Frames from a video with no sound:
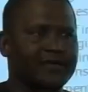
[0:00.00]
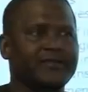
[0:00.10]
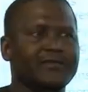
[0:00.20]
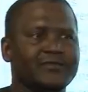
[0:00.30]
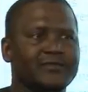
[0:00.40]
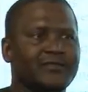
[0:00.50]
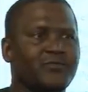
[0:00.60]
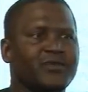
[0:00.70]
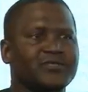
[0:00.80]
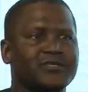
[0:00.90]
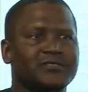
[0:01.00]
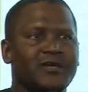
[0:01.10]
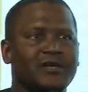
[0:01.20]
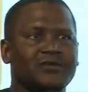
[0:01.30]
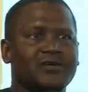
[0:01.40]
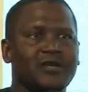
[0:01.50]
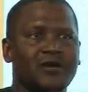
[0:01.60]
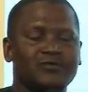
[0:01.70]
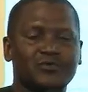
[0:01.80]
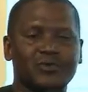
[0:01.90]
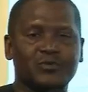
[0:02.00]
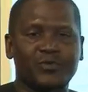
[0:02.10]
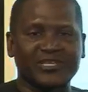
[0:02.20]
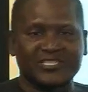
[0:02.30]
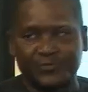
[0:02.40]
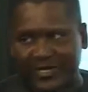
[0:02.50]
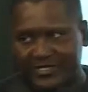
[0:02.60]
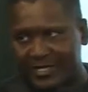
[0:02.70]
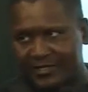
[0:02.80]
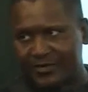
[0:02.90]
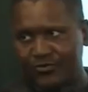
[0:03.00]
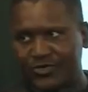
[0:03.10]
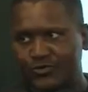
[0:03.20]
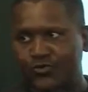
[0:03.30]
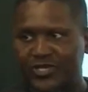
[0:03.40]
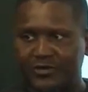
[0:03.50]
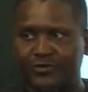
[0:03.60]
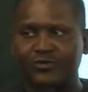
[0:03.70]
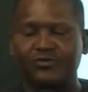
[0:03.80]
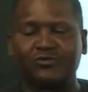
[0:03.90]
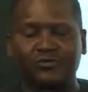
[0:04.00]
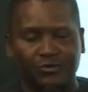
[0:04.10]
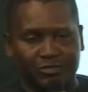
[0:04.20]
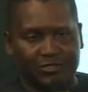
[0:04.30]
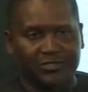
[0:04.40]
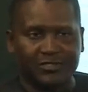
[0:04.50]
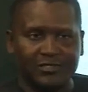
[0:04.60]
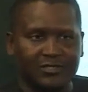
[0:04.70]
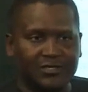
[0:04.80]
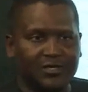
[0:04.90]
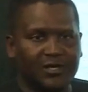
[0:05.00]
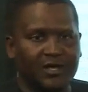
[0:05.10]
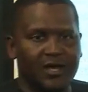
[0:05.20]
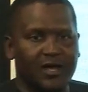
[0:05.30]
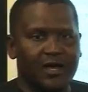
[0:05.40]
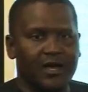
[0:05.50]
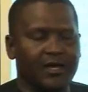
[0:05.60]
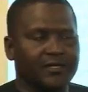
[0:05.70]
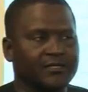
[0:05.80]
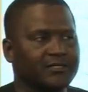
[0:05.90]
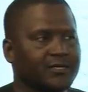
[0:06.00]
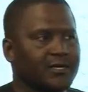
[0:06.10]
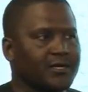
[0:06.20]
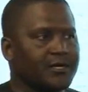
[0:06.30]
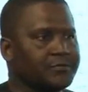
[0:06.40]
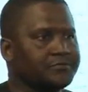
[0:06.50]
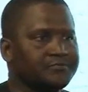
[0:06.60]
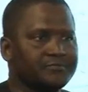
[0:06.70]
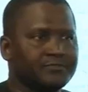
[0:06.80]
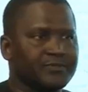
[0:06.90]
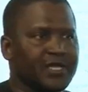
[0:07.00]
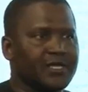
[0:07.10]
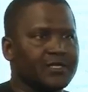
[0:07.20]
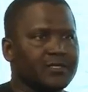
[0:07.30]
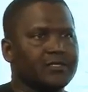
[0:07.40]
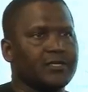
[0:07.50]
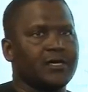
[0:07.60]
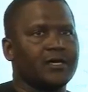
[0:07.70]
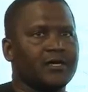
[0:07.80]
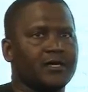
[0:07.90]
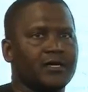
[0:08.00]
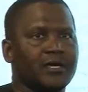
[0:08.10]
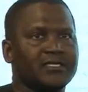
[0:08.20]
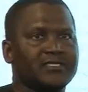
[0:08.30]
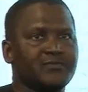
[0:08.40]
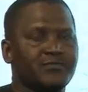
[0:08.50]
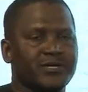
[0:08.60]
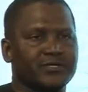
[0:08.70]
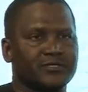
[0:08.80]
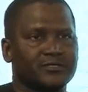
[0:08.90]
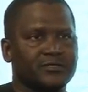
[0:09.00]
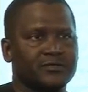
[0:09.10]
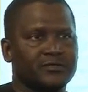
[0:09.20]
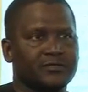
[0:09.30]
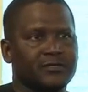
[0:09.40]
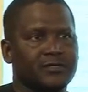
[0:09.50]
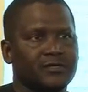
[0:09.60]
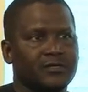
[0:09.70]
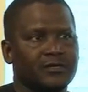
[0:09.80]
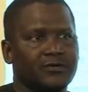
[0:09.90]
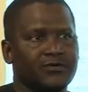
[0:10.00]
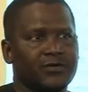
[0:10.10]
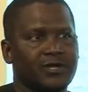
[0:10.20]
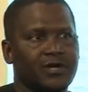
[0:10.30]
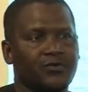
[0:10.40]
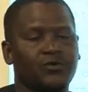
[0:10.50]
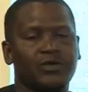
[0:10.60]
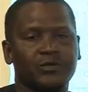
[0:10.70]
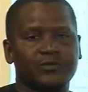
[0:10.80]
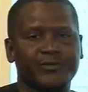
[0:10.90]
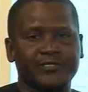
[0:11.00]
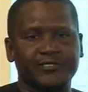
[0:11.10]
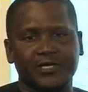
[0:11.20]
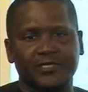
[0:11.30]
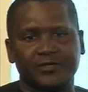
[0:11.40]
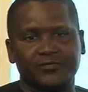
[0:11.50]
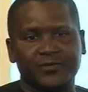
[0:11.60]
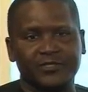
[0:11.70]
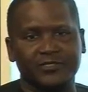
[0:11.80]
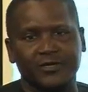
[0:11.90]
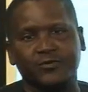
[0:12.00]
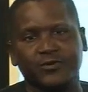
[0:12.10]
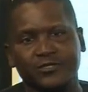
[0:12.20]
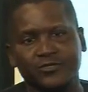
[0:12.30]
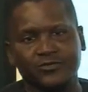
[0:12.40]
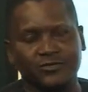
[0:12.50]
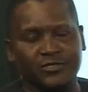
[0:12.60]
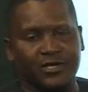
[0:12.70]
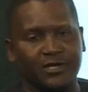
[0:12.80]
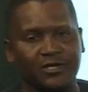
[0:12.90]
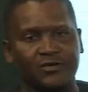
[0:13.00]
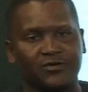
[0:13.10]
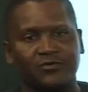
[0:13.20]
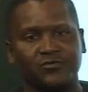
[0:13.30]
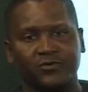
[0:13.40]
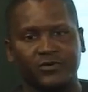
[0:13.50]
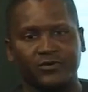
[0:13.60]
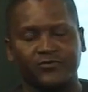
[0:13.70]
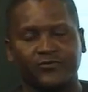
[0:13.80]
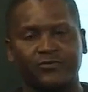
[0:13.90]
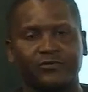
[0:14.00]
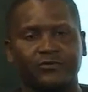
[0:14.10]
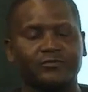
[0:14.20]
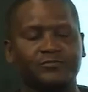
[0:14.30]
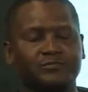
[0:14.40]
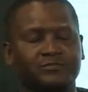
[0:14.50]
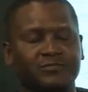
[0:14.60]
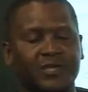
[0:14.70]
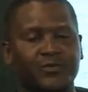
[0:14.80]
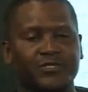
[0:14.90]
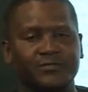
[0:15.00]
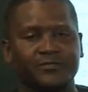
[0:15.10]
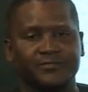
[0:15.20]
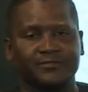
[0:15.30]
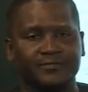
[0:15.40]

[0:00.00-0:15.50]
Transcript: luckily, the business now turned out to be much better than what we even thought. And in 18 months, we now call everybody and say, please, everybody should come for a meeting.